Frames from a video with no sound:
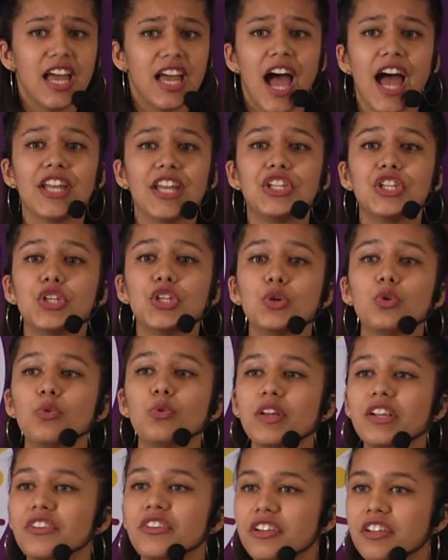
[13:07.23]
and you
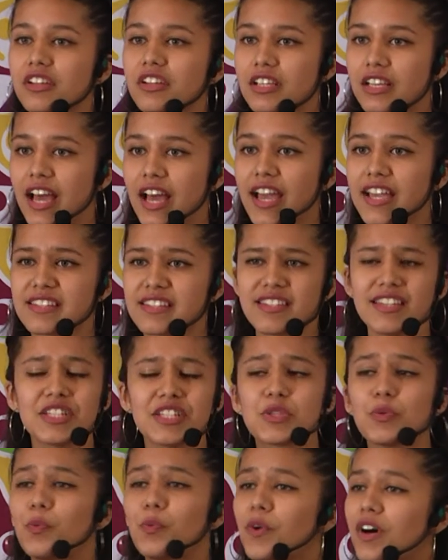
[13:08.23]
will realize
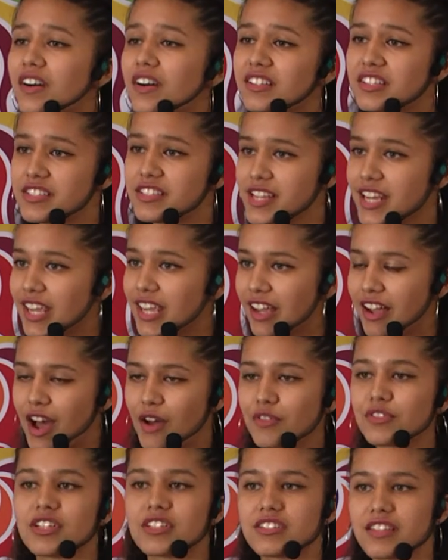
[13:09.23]
it's worth taking
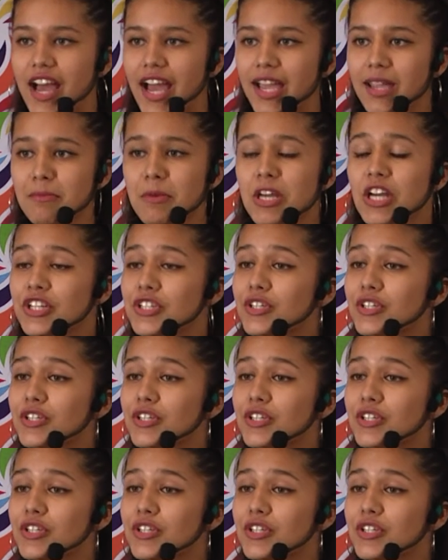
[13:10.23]
out the time